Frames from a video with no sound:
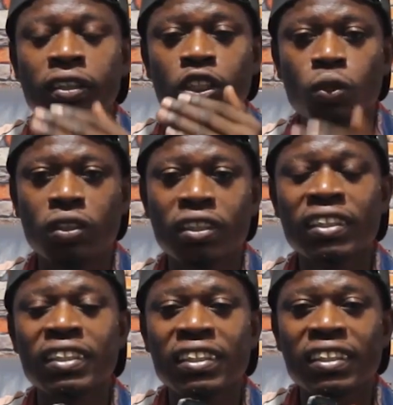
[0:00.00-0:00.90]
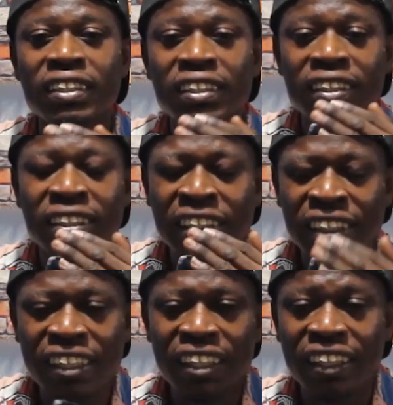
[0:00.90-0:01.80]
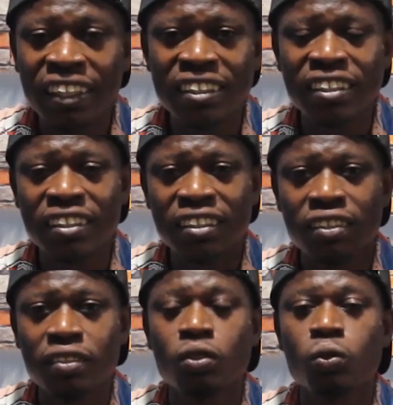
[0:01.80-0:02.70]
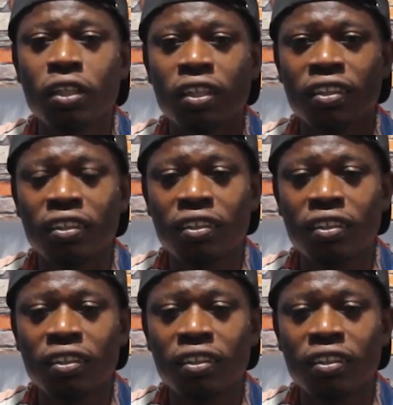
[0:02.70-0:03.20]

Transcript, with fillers: they should send the kid to the